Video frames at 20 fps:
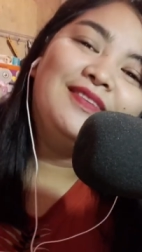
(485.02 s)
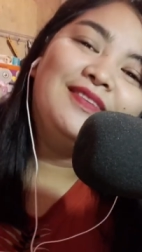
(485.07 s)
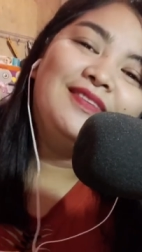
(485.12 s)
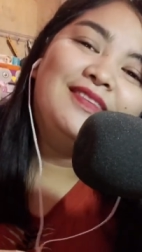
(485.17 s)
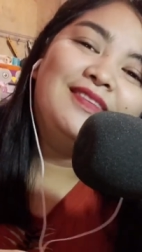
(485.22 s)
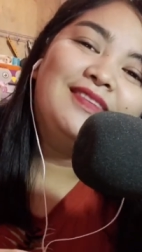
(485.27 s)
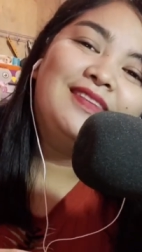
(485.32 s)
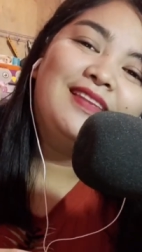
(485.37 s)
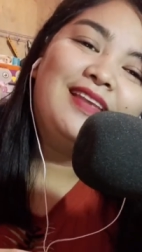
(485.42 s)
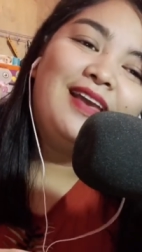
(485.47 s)

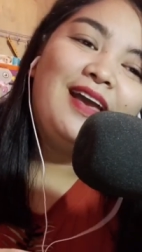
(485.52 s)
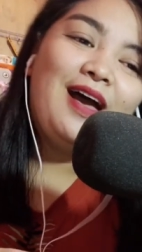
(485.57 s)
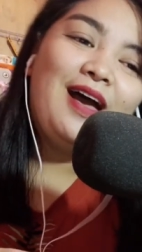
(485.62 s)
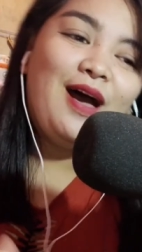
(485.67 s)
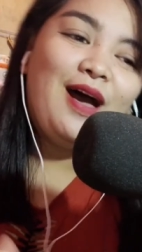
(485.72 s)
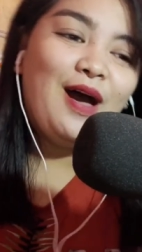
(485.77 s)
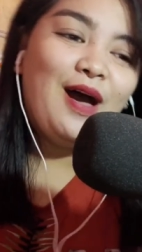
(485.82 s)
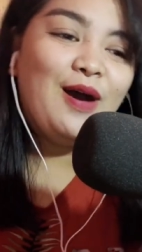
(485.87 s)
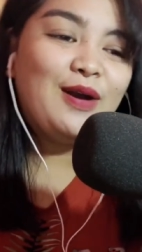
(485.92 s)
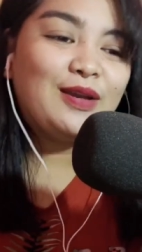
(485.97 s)

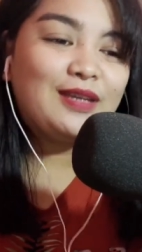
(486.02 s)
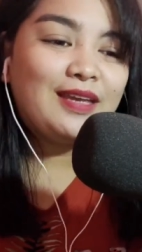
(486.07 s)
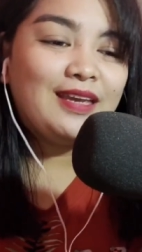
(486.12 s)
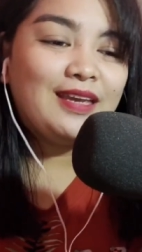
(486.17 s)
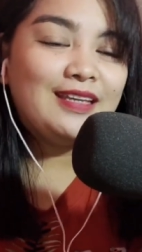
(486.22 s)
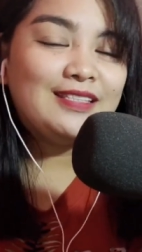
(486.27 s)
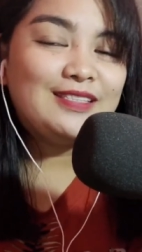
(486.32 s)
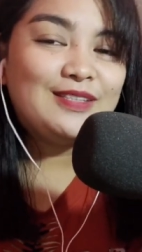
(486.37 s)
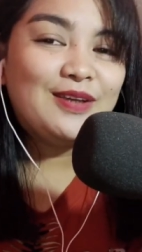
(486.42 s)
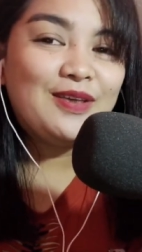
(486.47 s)
Okay,
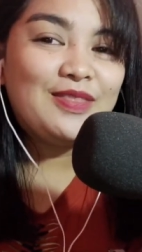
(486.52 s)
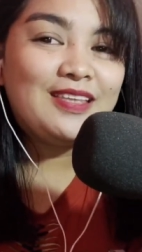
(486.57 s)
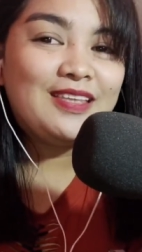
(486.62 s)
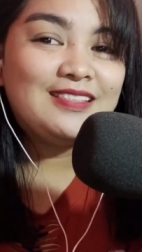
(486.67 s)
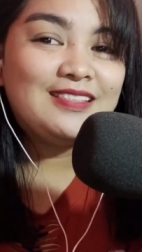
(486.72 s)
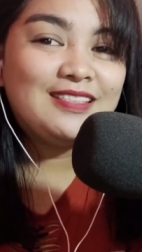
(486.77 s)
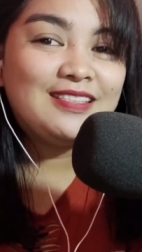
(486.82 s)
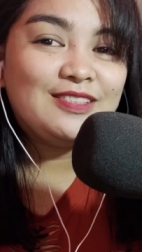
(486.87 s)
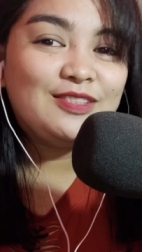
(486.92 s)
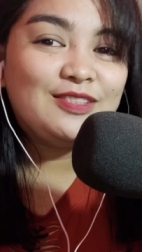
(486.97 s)
so this
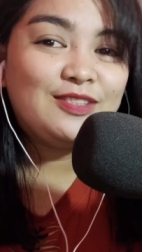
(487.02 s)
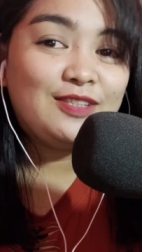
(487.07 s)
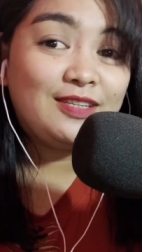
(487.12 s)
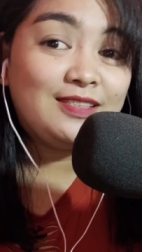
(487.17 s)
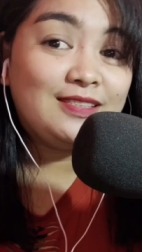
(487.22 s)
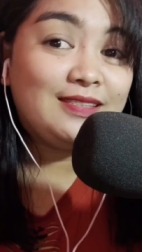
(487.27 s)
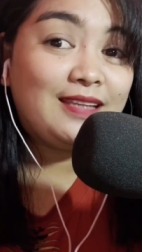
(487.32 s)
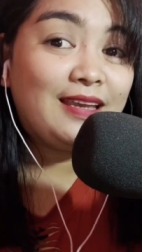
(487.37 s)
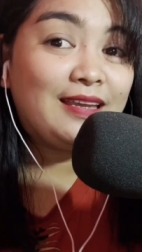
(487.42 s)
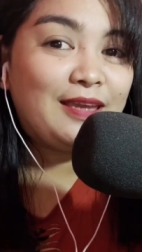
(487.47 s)
is
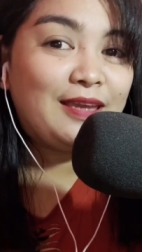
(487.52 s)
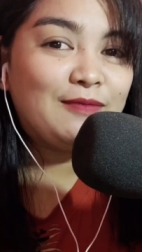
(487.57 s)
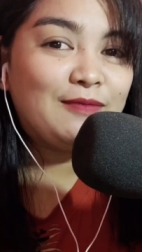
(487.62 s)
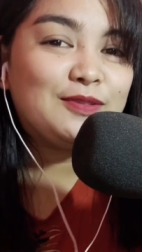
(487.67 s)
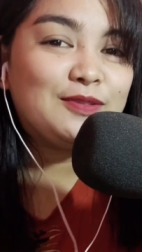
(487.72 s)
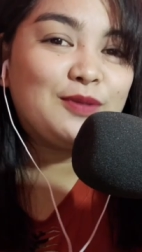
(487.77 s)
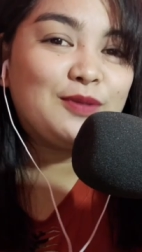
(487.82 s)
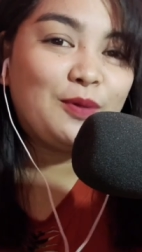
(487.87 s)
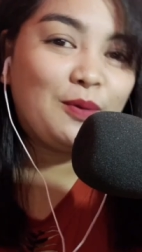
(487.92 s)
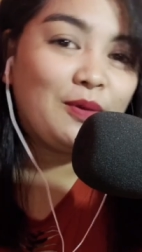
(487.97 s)
just a gift.
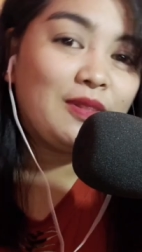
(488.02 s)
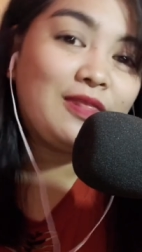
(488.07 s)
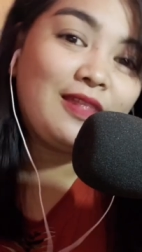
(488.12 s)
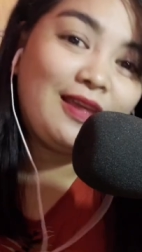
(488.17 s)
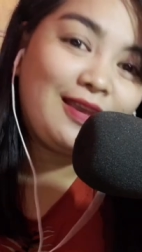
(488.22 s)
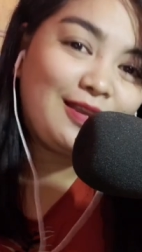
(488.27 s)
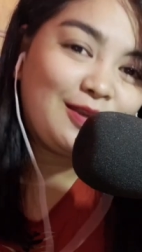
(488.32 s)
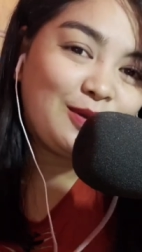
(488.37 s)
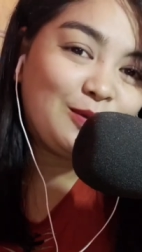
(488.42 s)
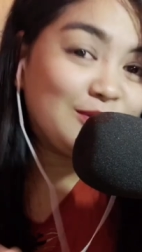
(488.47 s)
So,
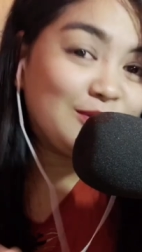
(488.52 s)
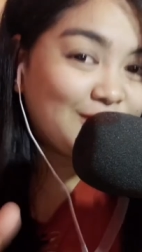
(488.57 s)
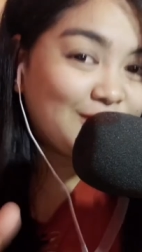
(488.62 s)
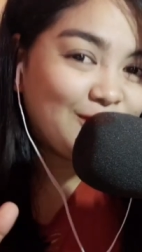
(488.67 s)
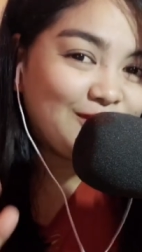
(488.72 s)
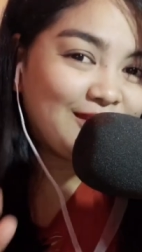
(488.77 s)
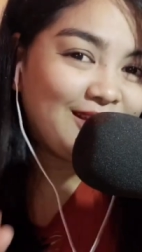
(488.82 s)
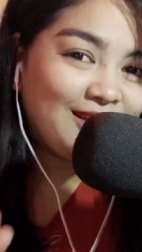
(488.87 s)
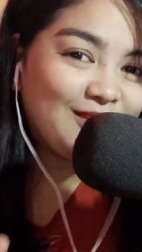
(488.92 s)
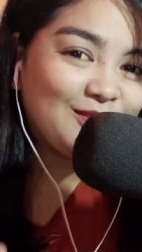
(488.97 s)
thank you.
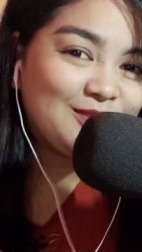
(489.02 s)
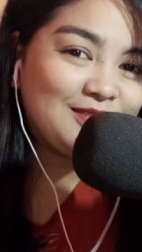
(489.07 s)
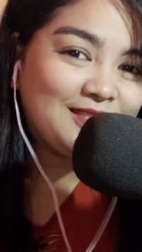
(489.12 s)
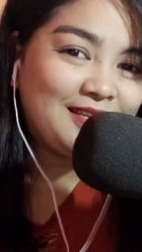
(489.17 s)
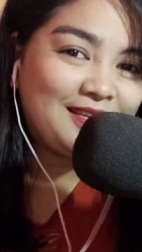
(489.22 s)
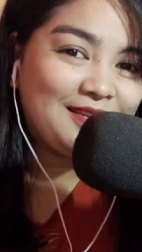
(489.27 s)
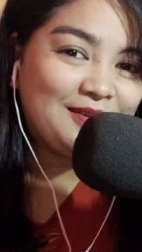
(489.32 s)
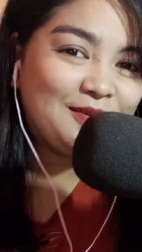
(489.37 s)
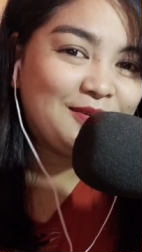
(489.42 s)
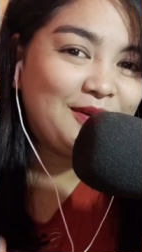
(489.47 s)
Shout out
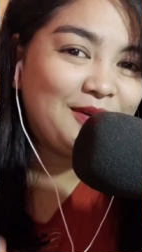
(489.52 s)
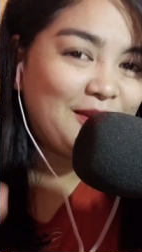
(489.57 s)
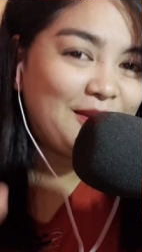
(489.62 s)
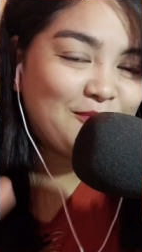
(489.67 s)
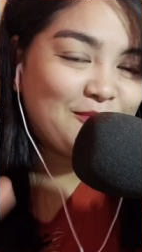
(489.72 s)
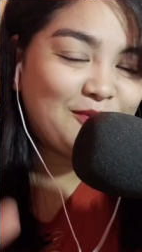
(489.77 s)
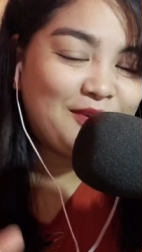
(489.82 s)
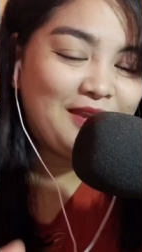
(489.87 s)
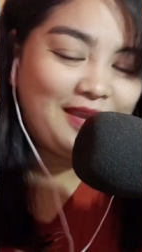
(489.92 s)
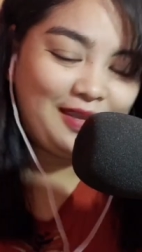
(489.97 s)
sa'yo. Alam
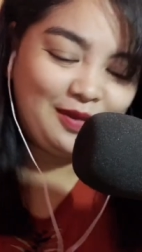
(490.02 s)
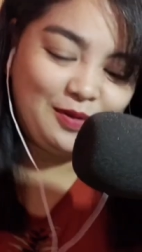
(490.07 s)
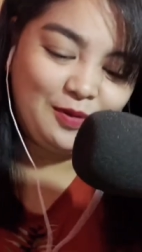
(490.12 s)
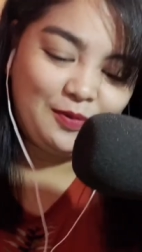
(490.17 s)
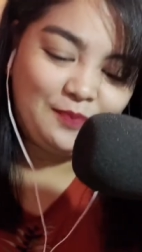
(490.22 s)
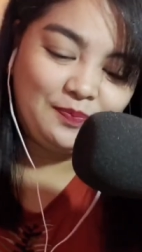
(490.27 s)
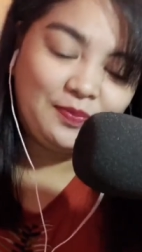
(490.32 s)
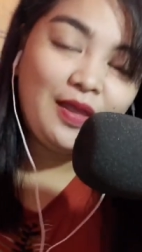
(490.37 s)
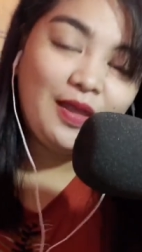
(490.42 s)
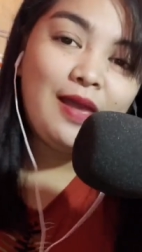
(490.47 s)
mo na
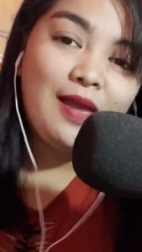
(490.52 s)
yun.